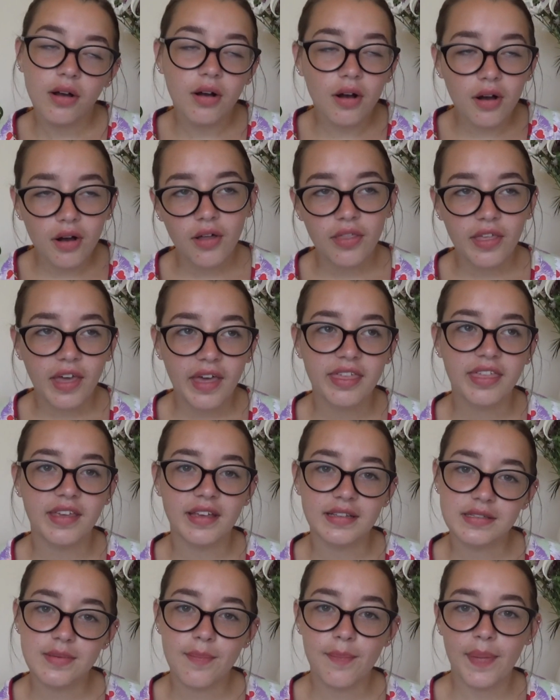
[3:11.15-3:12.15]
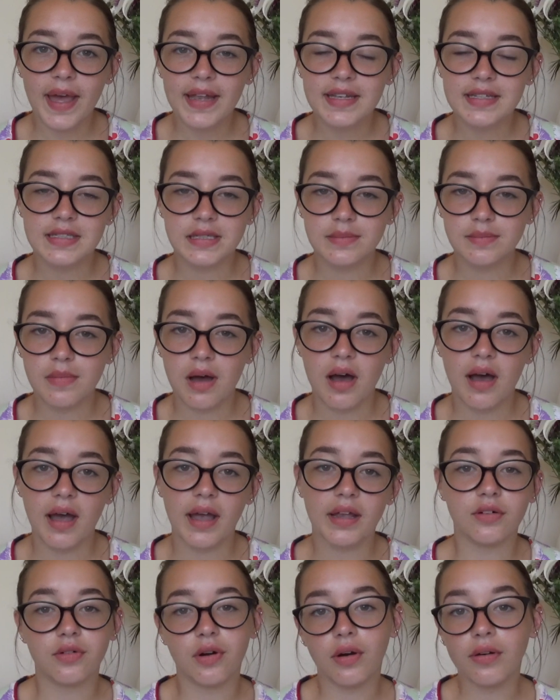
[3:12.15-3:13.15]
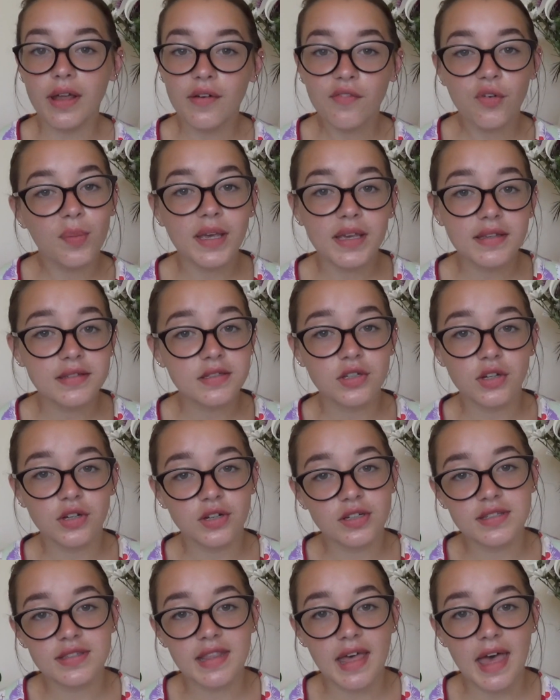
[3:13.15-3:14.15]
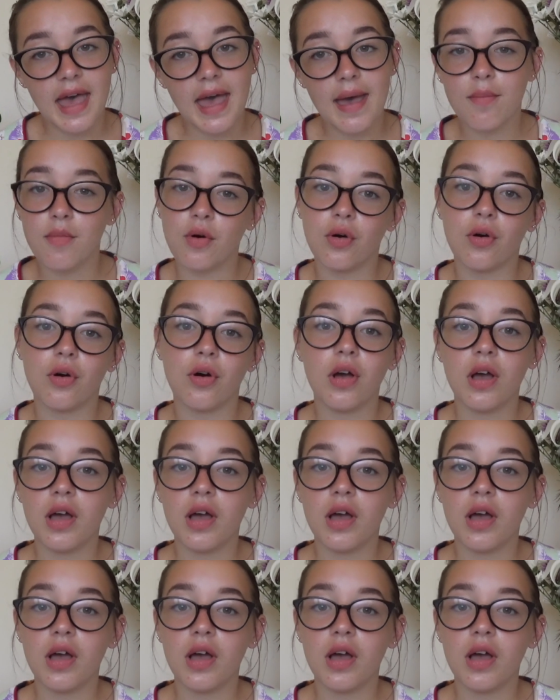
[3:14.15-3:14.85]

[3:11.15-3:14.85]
oh, their things are better than mine, or I'll never be as good as them, or